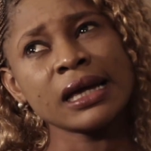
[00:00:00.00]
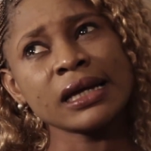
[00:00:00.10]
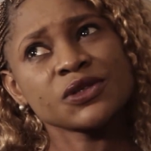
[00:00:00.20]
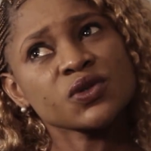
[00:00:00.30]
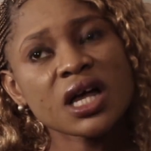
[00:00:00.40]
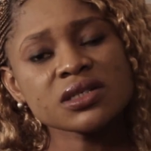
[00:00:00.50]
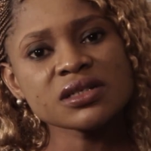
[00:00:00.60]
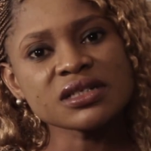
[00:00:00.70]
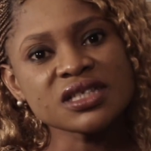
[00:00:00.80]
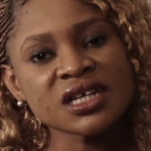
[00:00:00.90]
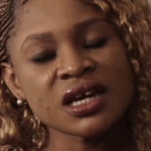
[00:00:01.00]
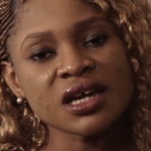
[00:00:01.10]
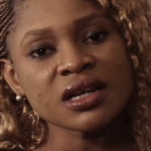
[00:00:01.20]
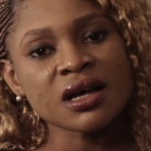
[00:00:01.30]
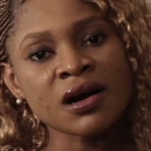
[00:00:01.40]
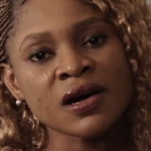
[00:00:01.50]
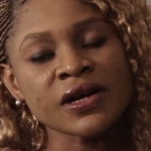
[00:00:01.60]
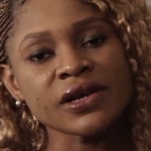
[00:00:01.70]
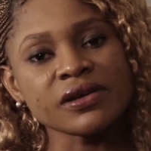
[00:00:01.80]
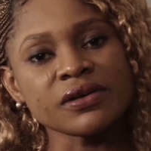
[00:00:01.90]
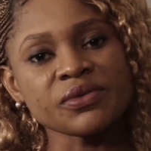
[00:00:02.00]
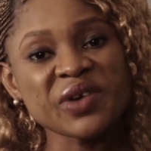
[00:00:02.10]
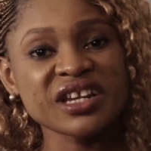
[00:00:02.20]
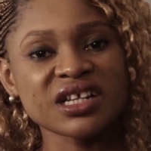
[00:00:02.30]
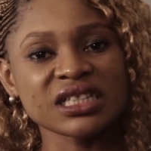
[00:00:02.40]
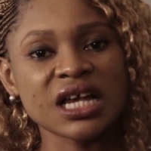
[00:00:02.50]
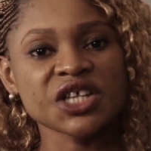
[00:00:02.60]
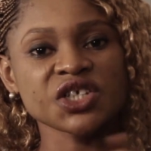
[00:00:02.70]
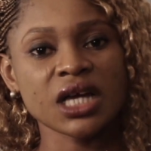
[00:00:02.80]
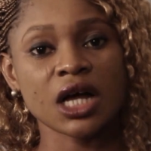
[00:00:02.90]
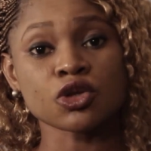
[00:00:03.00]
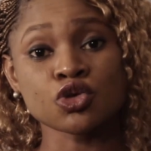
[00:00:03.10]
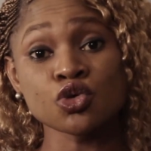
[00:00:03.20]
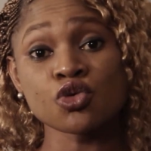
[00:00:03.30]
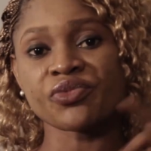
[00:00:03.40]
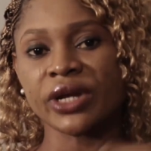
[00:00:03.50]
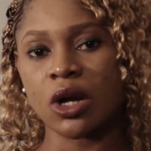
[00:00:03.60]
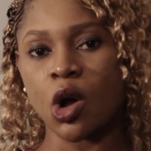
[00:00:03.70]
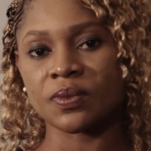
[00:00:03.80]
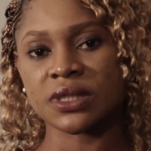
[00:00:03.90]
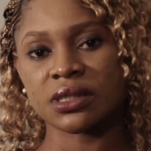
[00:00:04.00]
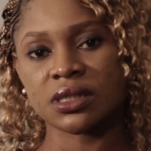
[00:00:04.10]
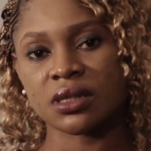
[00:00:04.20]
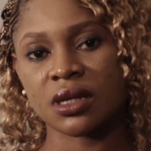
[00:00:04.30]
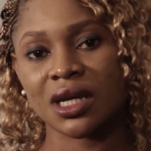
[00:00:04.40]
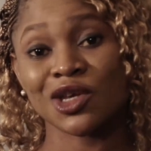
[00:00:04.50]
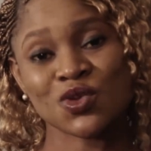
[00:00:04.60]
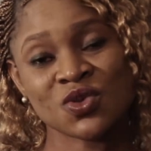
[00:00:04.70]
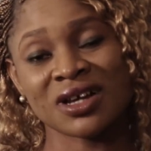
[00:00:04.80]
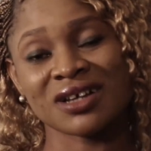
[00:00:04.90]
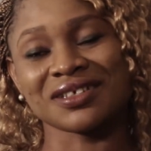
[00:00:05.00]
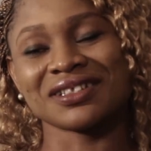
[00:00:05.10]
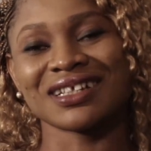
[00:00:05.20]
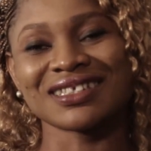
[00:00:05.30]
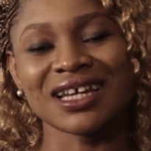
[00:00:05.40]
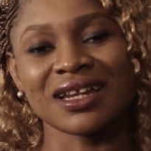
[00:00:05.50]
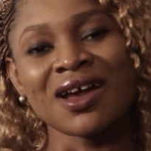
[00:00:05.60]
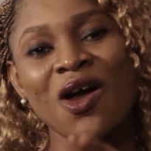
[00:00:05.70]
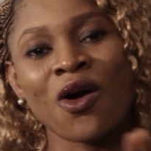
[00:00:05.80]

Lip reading: in 2010, I read that they actually had 2 breakups in 2010,